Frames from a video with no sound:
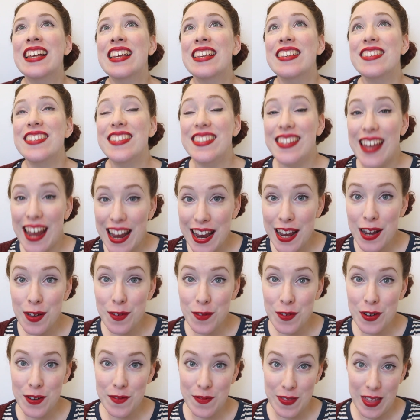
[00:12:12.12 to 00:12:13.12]
Saying
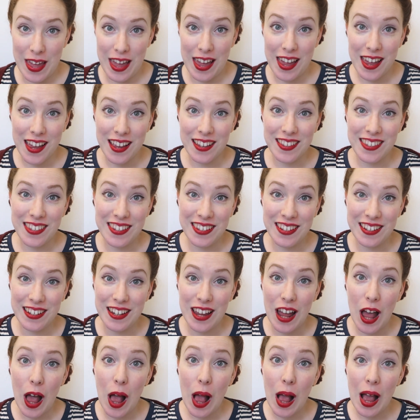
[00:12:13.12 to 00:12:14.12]
all of that,
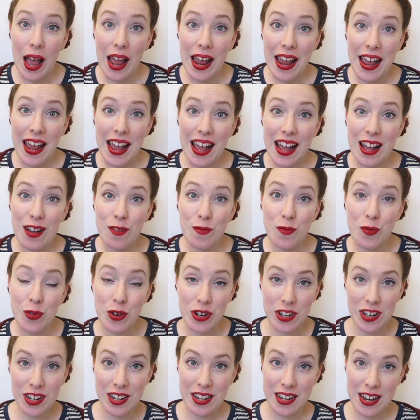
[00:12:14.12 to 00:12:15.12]
I
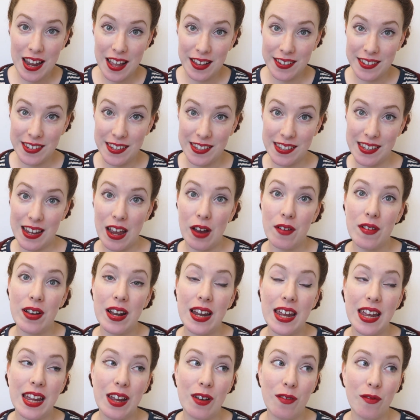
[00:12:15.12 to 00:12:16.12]
wouldn't
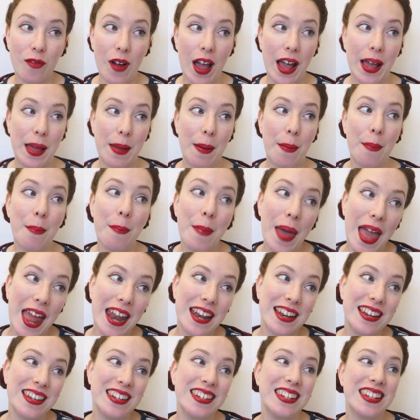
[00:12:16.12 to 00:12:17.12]
necessarily
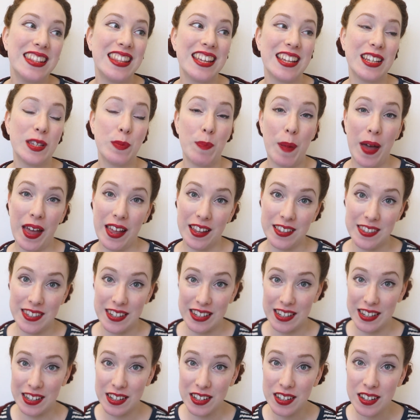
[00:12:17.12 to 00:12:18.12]
recommend this
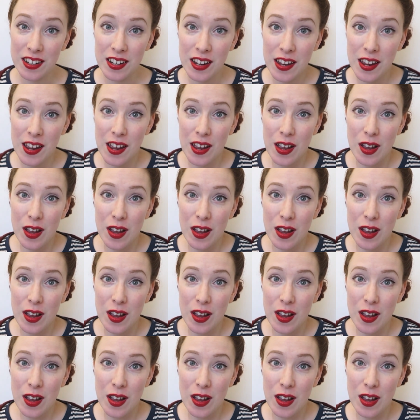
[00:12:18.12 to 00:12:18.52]
pattern